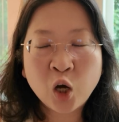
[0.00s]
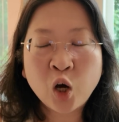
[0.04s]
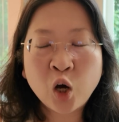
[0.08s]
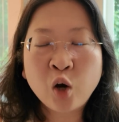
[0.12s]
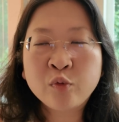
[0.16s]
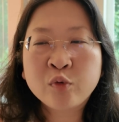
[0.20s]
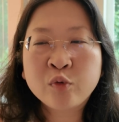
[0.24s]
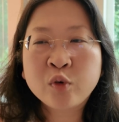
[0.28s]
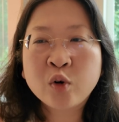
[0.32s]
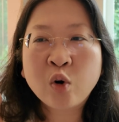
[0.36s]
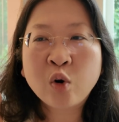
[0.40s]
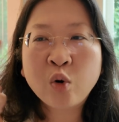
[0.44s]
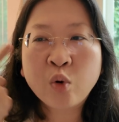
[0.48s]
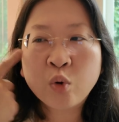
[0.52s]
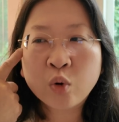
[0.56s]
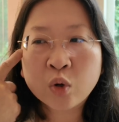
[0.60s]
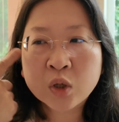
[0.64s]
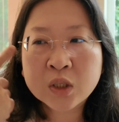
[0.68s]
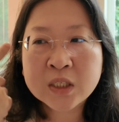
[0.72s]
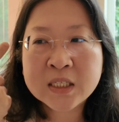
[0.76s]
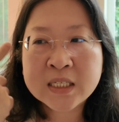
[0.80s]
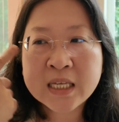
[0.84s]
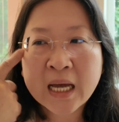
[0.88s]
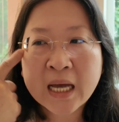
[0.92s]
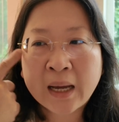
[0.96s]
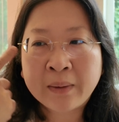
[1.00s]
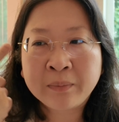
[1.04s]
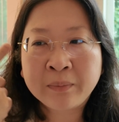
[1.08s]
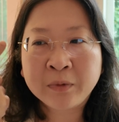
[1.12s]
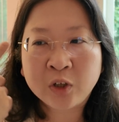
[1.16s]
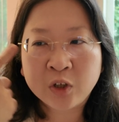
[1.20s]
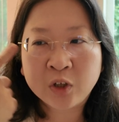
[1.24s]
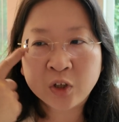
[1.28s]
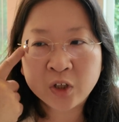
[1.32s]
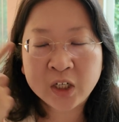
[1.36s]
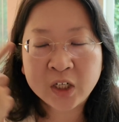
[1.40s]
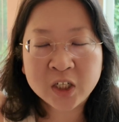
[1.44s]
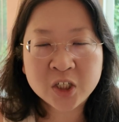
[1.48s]
of course I'm
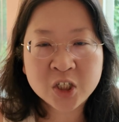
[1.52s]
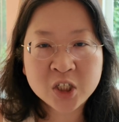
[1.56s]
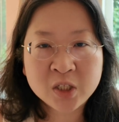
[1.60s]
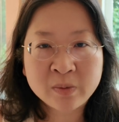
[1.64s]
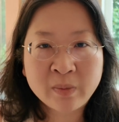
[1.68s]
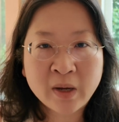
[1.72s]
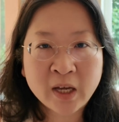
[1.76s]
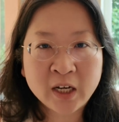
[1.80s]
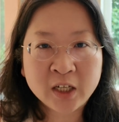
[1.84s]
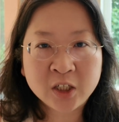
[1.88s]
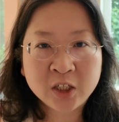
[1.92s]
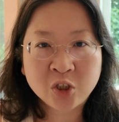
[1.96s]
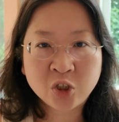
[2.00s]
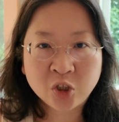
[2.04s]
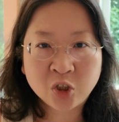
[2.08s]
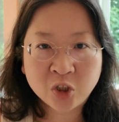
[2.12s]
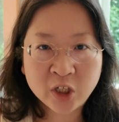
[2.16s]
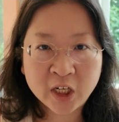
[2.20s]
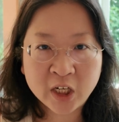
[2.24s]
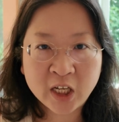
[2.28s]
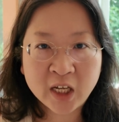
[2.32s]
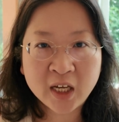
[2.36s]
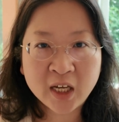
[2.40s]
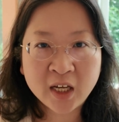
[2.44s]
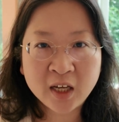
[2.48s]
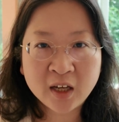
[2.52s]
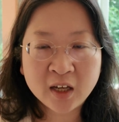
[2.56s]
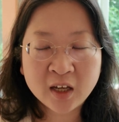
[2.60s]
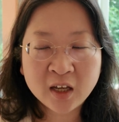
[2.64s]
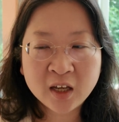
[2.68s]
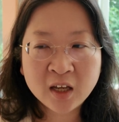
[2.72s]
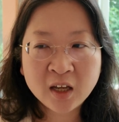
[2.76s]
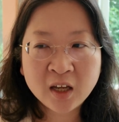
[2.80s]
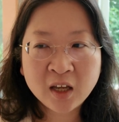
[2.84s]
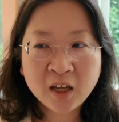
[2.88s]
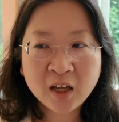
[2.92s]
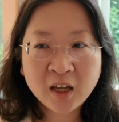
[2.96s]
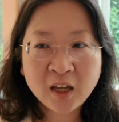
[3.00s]
good at shamanic journeying.
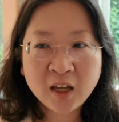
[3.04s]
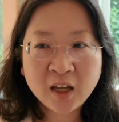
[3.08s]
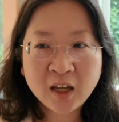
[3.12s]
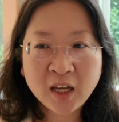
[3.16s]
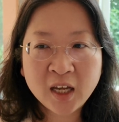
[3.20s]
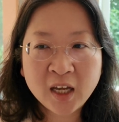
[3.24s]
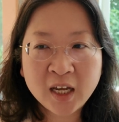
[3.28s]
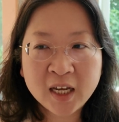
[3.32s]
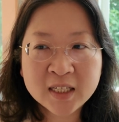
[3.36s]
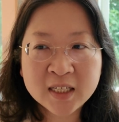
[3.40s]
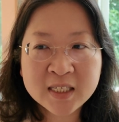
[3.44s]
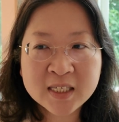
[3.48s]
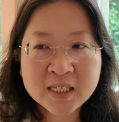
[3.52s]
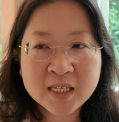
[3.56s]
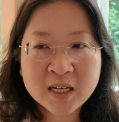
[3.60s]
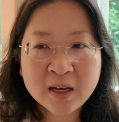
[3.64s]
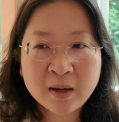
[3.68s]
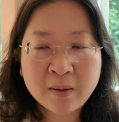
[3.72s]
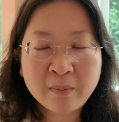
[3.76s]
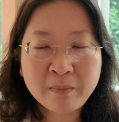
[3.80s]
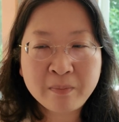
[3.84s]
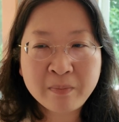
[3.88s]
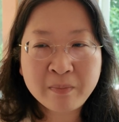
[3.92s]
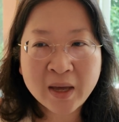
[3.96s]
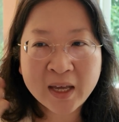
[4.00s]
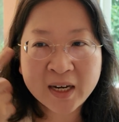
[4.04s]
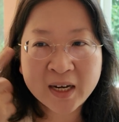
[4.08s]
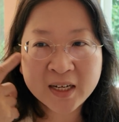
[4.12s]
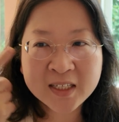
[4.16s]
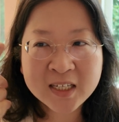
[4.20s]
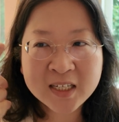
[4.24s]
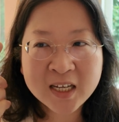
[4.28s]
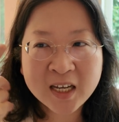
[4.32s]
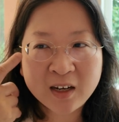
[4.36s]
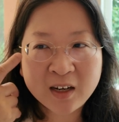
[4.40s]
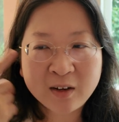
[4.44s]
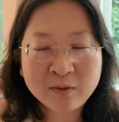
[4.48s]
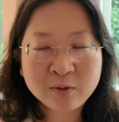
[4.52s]
It's a
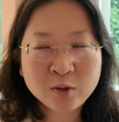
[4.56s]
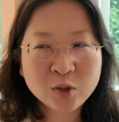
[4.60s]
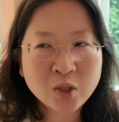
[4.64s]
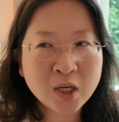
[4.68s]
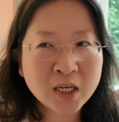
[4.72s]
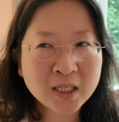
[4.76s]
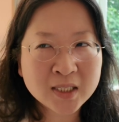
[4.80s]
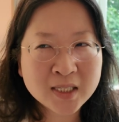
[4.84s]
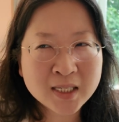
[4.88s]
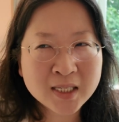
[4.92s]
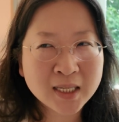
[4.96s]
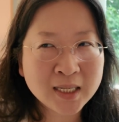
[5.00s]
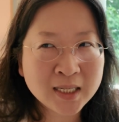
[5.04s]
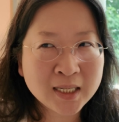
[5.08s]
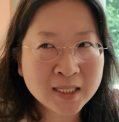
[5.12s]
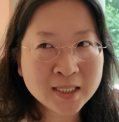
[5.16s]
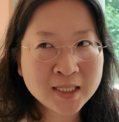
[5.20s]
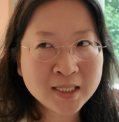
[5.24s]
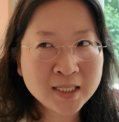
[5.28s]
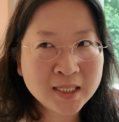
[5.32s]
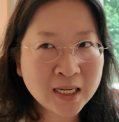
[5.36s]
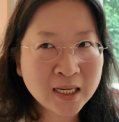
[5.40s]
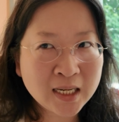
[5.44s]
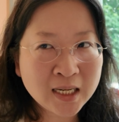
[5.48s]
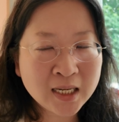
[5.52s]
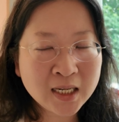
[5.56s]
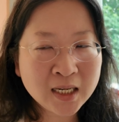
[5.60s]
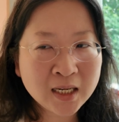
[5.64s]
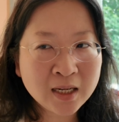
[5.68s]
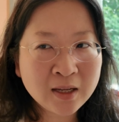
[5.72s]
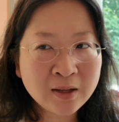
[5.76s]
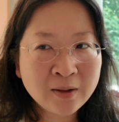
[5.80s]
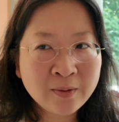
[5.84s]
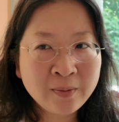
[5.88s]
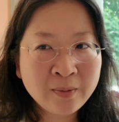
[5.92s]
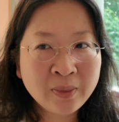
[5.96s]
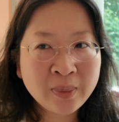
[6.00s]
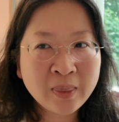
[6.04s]
meditative trance-like state
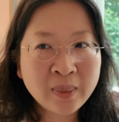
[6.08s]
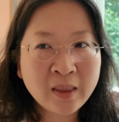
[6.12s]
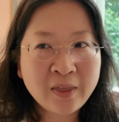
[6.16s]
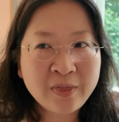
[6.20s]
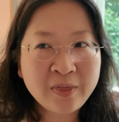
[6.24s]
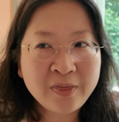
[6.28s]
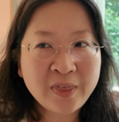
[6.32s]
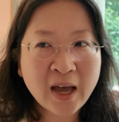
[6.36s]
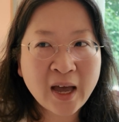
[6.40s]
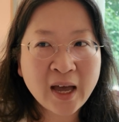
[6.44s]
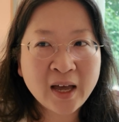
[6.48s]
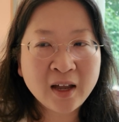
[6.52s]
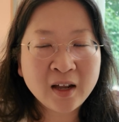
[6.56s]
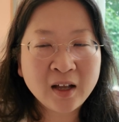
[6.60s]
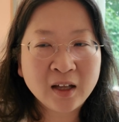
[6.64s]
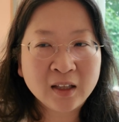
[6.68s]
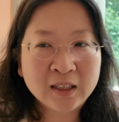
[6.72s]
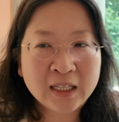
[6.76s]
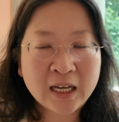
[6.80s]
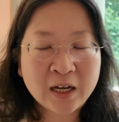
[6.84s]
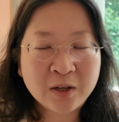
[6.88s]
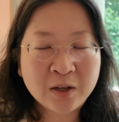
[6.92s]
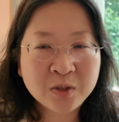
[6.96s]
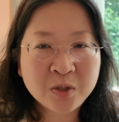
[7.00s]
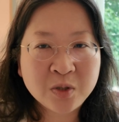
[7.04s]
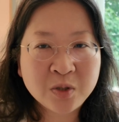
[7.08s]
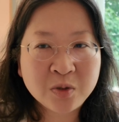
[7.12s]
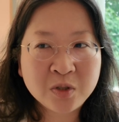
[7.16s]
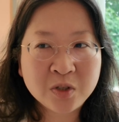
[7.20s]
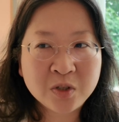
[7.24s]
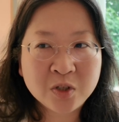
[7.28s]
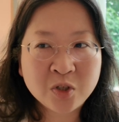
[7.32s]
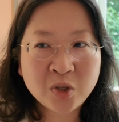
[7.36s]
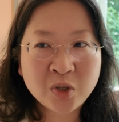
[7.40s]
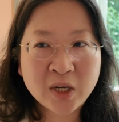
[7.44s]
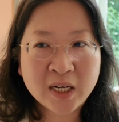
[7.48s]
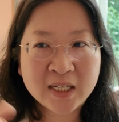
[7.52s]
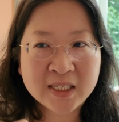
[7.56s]
that allows you
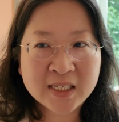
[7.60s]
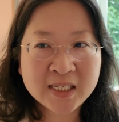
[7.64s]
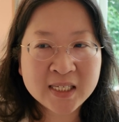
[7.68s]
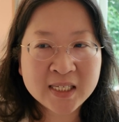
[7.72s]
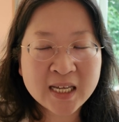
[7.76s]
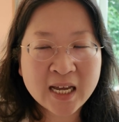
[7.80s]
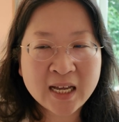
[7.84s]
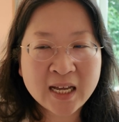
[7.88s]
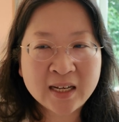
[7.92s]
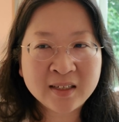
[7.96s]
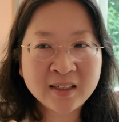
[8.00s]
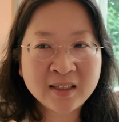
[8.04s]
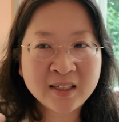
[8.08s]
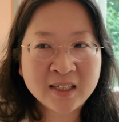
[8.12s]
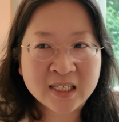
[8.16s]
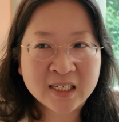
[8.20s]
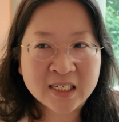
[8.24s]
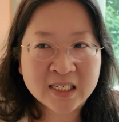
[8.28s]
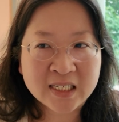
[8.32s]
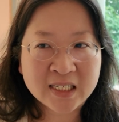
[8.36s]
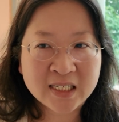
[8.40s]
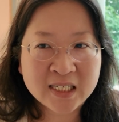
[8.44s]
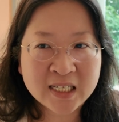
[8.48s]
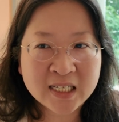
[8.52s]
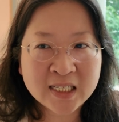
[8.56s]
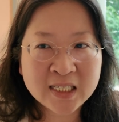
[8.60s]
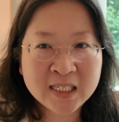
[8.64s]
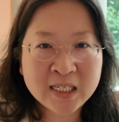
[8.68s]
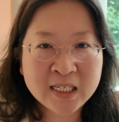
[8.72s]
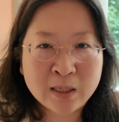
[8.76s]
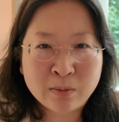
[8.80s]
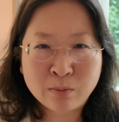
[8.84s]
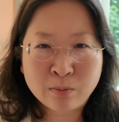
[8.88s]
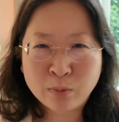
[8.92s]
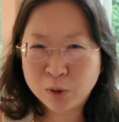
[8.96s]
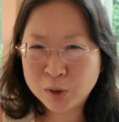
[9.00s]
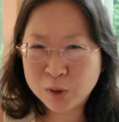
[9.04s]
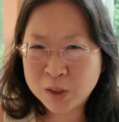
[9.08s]
to transcend and exist
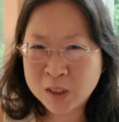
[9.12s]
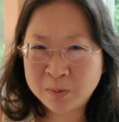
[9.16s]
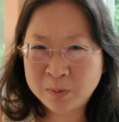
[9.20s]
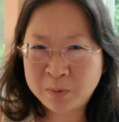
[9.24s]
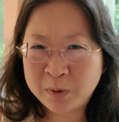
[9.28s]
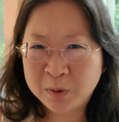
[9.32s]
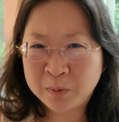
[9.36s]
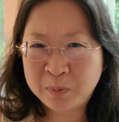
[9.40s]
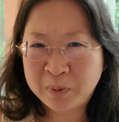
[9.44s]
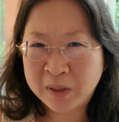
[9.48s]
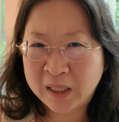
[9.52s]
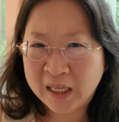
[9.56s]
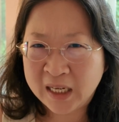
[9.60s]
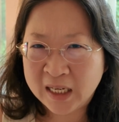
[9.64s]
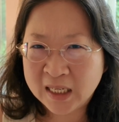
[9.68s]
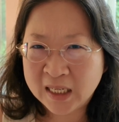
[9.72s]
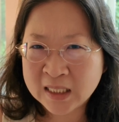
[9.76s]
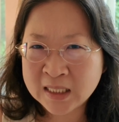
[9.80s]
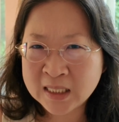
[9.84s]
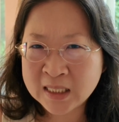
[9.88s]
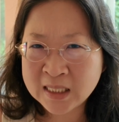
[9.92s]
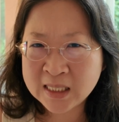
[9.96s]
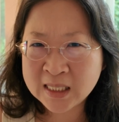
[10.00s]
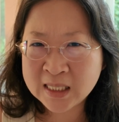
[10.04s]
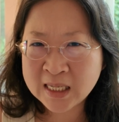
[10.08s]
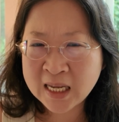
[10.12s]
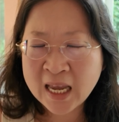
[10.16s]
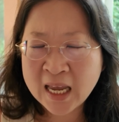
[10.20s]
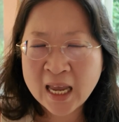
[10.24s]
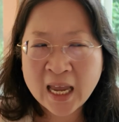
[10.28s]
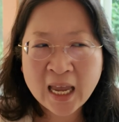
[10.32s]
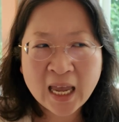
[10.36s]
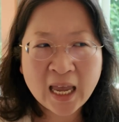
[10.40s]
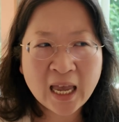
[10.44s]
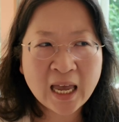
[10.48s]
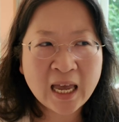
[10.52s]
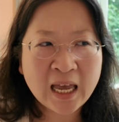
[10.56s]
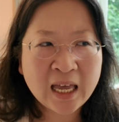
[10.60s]
in multiple planes.
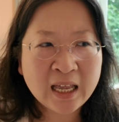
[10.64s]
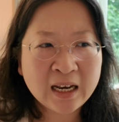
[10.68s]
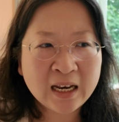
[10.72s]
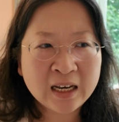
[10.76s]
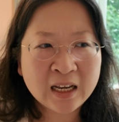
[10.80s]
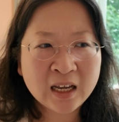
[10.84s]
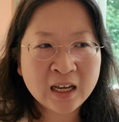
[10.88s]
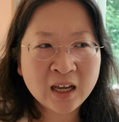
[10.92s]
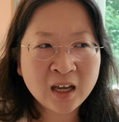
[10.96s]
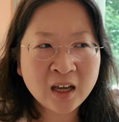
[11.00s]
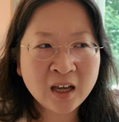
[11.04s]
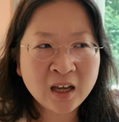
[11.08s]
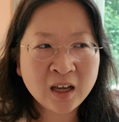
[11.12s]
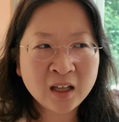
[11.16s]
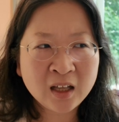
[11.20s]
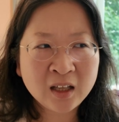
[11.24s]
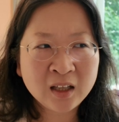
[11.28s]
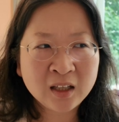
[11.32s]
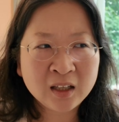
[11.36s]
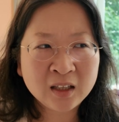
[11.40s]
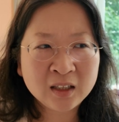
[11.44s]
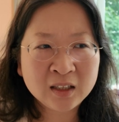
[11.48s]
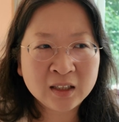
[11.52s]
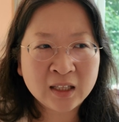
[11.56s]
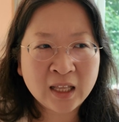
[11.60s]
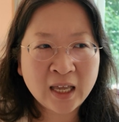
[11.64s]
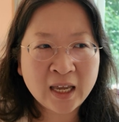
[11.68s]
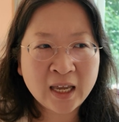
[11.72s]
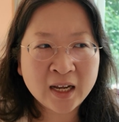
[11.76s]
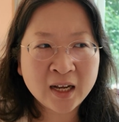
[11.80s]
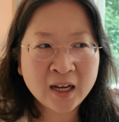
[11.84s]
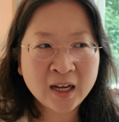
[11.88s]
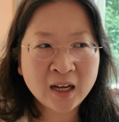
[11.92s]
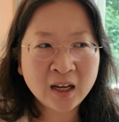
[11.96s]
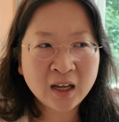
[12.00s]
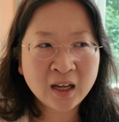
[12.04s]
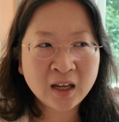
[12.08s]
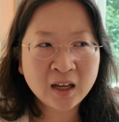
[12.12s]
And
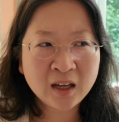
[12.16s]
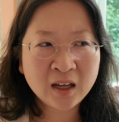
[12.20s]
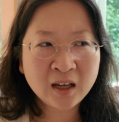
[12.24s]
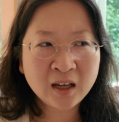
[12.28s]
like,